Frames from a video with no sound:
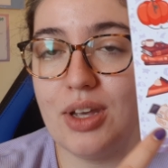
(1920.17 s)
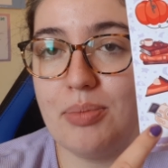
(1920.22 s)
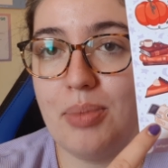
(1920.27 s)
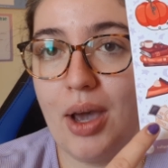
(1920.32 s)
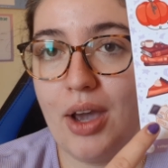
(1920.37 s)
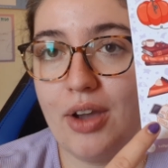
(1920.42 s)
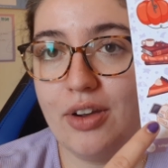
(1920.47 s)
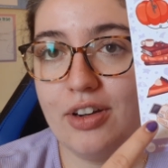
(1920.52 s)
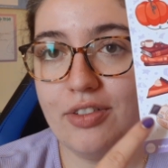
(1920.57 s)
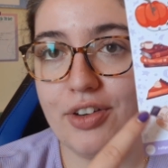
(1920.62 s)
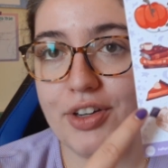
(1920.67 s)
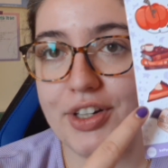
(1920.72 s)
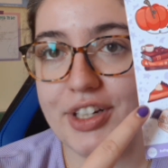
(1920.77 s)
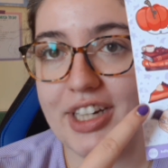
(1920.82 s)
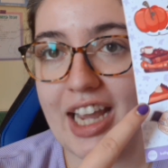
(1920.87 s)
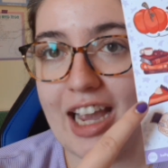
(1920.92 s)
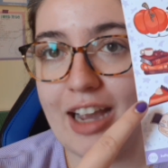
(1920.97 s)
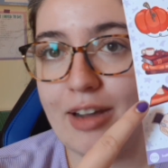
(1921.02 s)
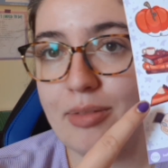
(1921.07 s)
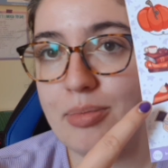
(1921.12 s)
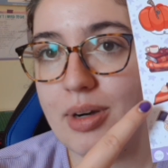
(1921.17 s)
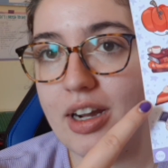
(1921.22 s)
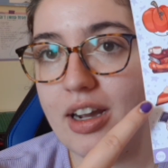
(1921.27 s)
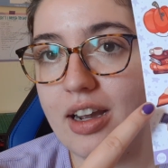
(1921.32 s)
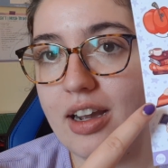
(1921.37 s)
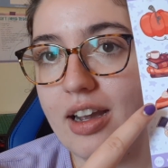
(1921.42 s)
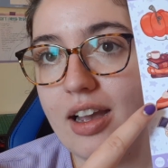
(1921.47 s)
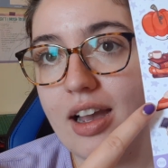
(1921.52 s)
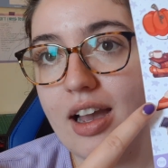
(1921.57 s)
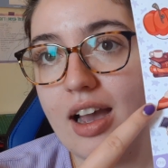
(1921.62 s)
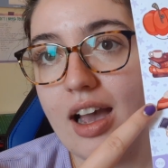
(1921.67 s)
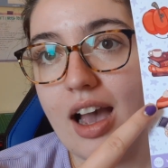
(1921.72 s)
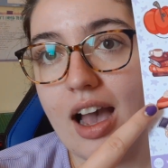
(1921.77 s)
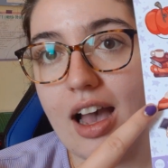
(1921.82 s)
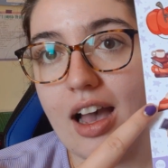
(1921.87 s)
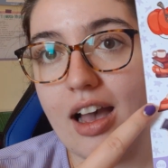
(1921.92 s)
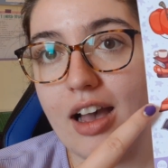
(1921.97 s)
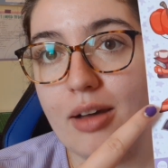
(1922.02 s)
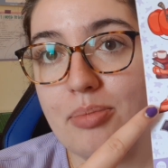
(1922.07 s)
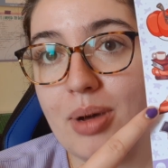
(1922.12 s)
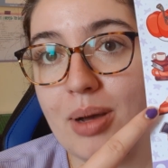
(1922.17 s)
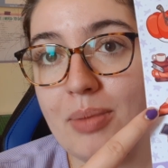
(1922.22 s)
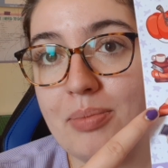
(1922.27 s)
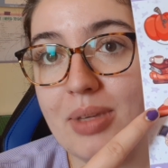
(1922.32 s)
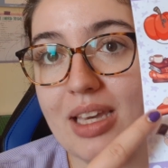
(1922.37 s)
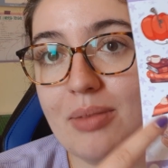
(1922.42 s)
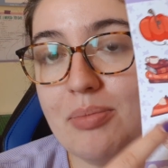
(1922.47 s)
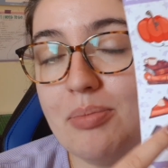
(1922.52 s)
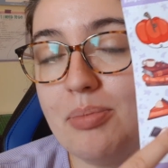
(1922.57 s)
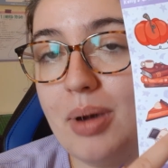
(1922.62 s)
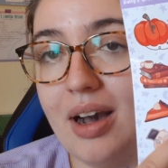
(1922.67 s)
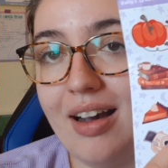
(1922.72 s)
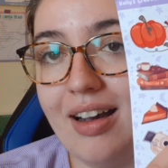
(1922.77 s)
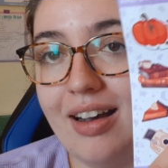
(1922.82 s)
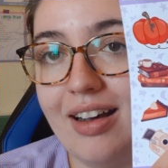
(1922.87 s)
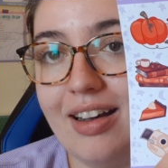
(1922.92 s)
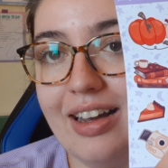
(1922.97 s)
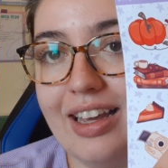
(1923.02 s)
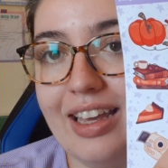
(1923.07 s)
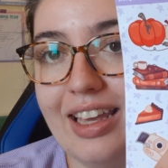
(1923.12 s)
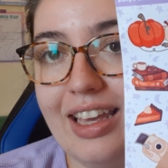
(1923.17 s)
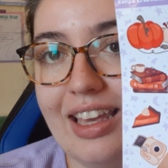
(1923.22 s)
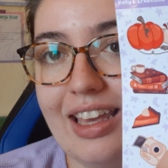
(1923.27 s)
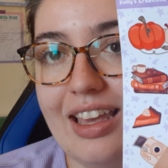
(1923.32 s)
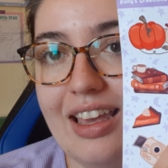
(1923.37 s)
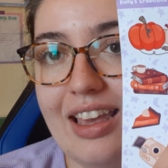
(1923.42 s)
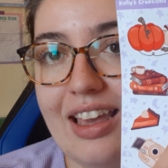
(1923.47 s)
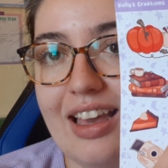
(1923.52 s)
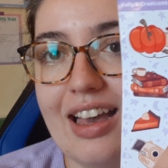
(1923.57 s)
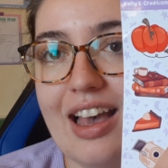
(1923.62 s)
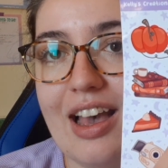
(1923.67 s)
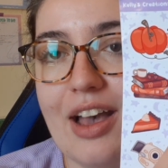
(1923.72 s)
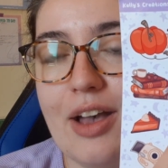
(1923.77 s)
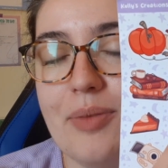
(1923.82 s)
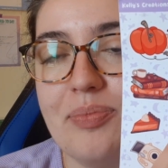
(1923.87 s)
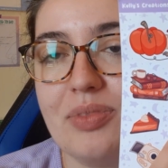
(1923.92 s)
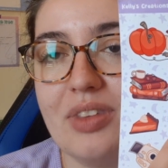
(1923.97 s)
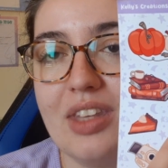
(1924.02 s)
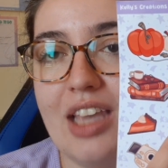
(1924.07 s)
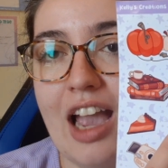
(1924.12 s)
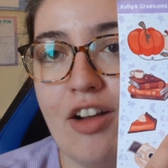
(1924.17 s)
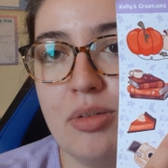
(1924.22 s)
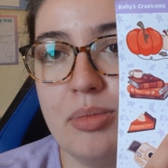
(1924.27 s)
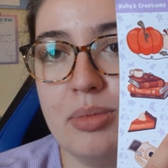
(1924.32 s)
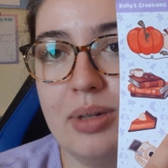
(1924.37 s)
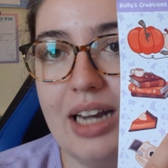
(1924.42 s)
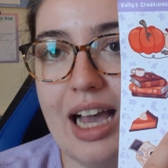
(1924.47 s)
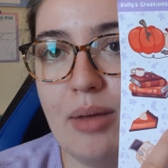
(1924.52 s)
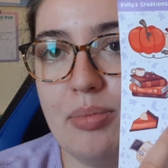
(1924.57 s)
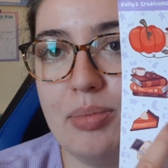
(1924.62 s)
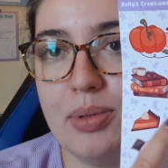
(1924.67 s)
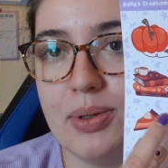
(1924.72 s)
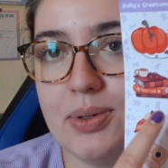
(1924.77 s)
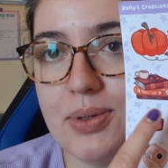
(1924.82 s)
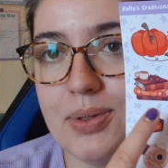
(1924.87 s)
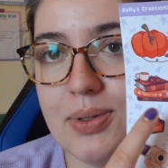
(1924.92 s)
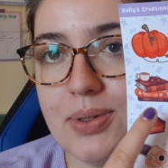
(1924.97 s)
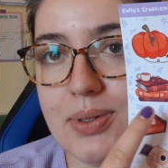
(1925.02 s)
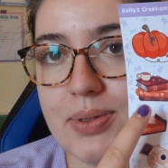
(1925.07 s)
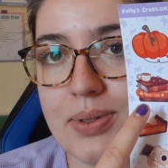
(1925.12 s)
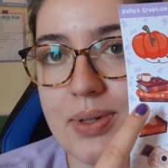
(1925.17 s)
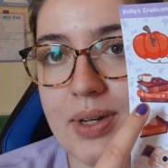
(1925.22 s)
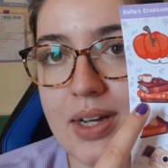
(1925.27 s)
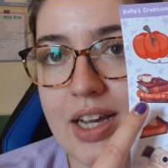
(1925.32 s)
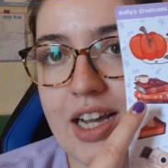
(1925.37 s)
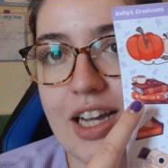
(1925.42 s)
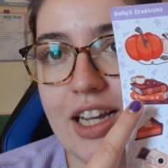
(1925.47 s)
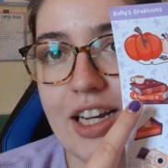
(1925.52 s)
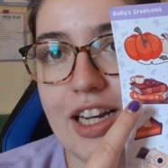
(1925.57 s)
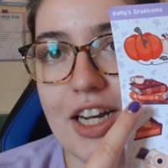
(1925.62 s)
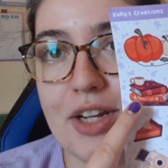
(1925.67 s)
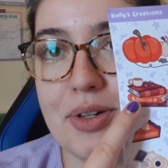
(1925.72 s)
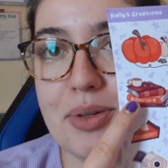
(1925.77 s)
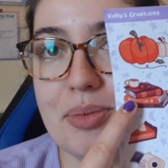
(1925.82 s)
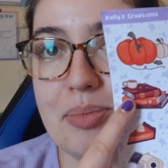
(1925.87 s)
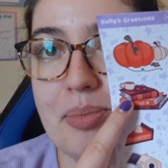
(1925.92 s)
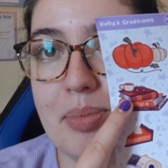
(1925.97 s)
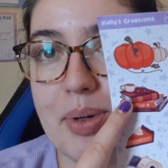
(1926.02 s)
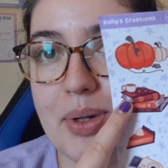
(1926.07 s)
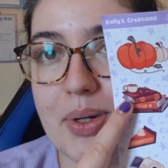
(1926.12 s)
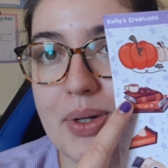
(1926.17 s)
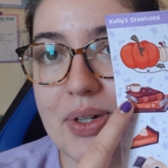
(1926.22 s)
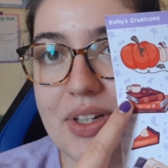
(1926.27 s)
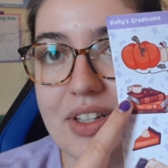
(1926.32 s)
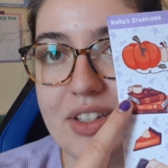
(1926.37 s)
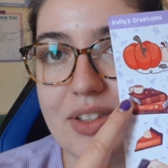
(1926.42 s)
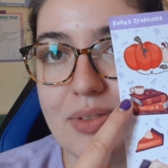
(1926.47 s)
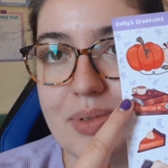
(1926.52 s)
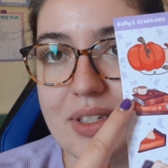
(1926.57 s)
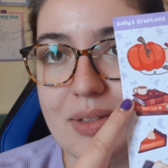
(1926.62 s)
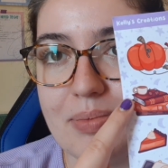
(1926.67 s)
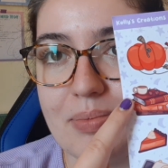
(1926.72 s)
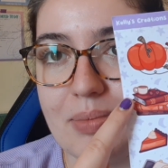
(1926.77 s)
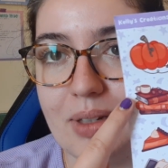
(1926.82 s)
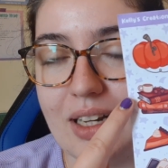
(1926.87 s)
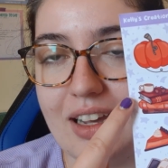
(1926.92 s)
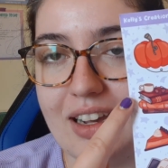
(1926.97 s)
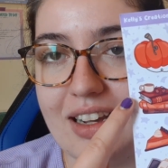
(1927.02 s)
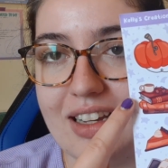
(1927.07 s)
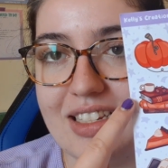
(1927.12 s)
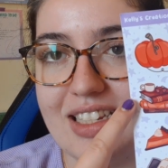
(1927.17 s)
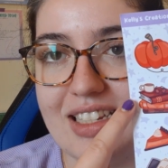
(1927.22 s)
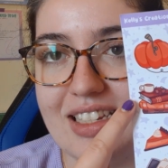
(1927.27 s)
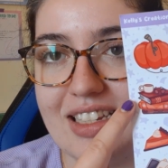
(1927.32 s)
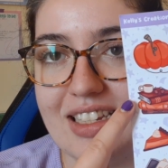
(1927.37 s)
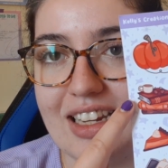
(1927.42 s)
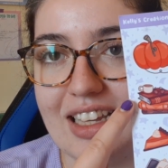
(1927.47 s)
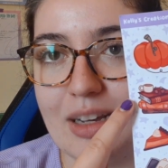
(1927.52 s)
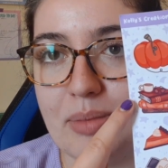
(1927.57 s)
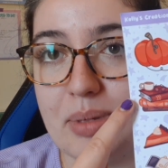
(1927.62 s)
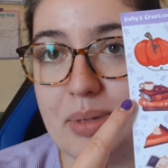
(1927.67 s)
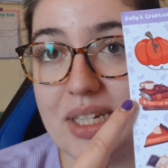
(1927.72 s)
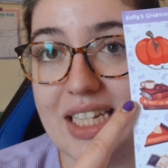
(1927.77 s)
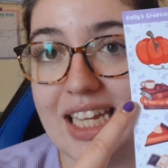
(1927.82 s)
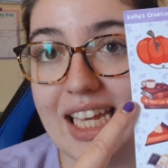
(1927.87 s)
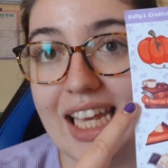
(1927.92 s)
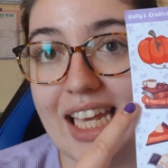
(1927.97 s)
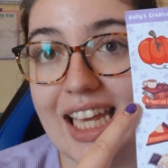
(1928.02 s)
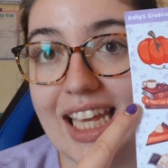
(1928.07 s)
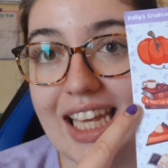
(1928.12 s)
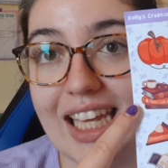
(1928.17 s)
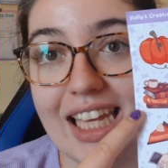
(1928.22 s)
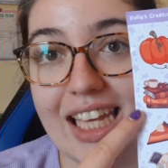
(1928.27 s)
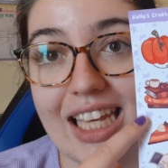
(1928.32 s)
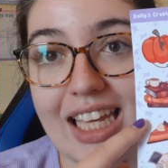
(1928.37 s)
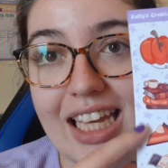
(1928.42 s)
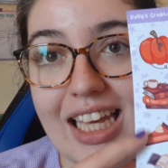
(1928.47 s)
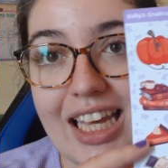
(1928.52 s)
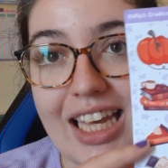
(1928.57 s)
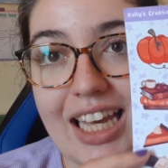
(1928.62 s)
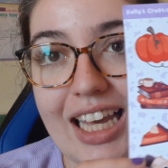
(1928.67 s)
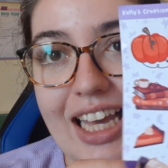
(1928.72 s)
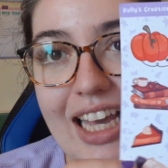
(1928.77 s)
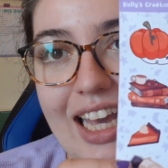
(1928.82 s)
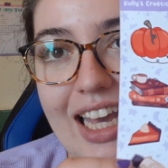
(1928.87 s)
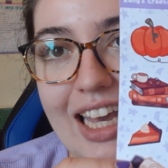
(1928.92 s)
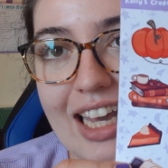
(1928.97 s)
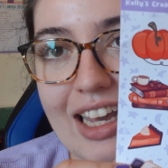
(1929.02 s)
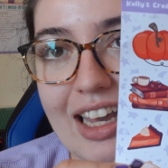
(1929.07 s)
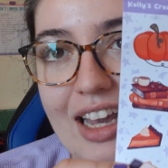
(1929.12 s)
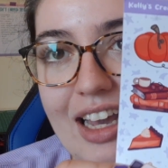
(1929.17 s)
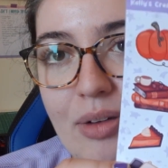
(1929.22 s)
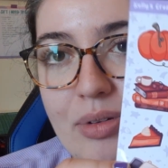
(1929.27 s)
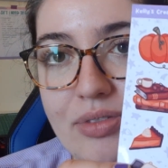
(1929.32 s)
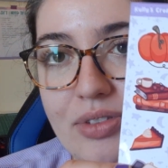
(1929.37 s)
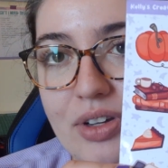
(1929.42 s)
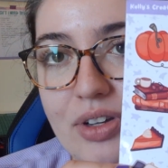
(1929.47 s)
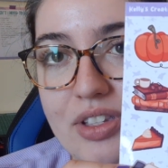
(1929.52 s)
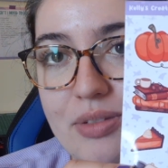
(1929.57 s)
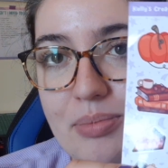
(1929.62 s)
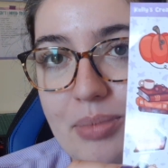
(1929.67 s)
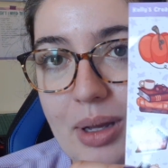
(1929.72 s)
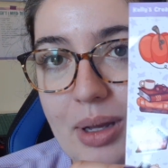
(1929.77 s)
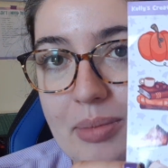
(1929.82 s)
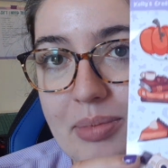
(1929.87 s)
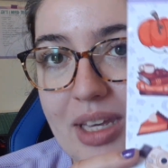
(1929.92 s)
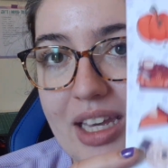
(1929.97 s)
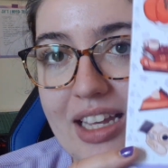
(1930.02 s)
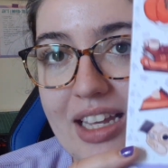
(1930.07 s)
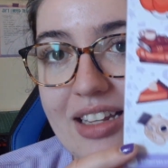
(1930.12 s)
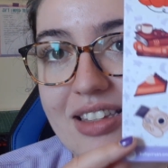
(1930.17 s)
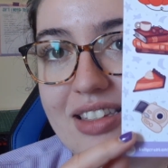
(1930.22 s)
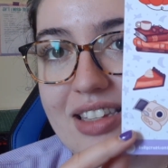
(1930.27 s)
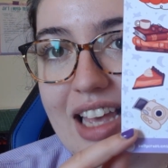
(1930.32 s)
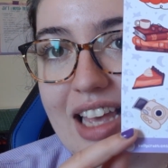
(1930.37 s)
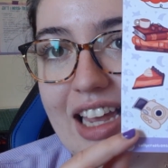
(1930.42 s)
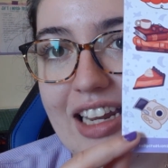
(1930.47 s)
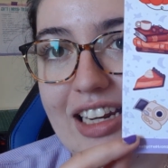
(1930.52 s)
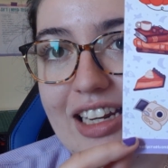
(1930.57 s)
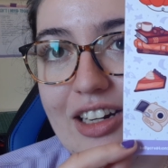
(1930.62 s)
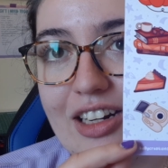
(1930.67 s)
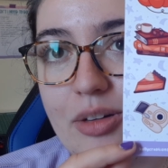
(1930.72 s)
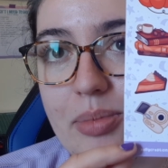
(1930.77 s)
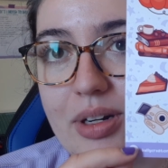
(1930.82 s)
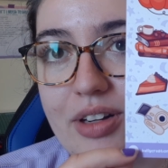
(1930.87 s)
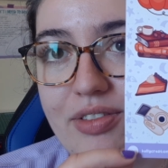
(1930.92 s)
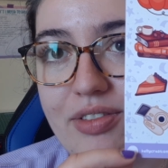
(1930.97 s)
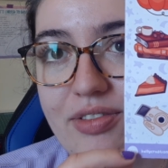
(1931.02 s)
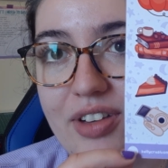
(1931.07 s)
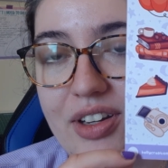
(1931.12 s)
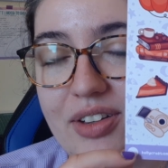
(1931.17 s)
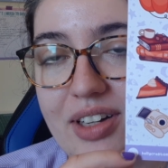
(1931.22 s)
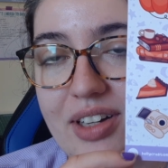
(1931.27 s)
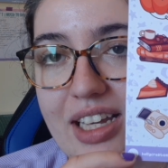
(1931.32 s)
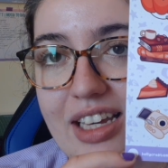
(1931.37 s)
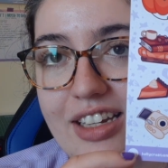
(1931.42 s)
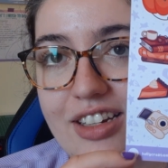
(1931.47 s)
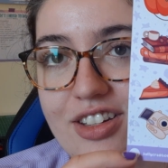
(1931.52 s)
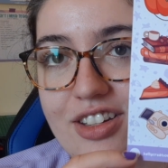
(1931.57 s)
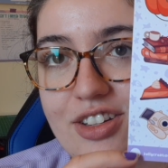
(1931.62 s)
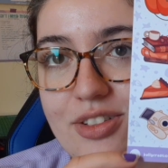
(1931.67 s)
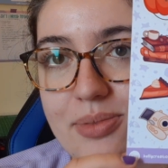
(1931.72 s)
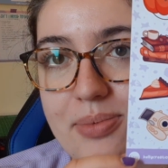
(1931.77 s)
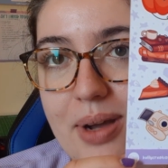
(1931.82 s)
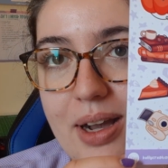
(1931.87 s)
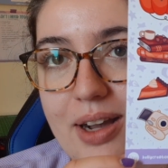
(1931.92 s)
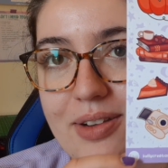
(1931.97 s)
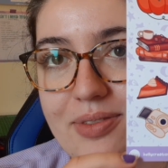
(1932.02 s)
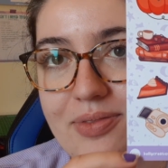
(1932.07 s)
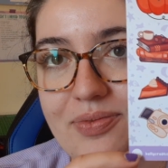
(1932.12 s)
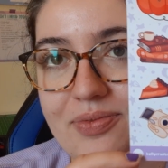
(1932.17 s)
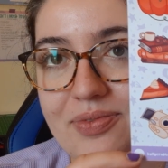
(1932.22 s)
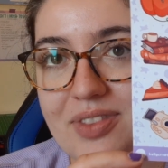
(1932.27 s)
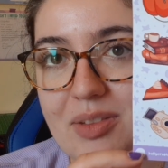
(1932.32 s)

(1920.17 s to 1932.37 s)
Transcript: a Polaroid camera, pumpkin pie, caramel apple, load of books with some glasses and a cup of tea, and we've got some pumpkins and a little bit of foliage as well.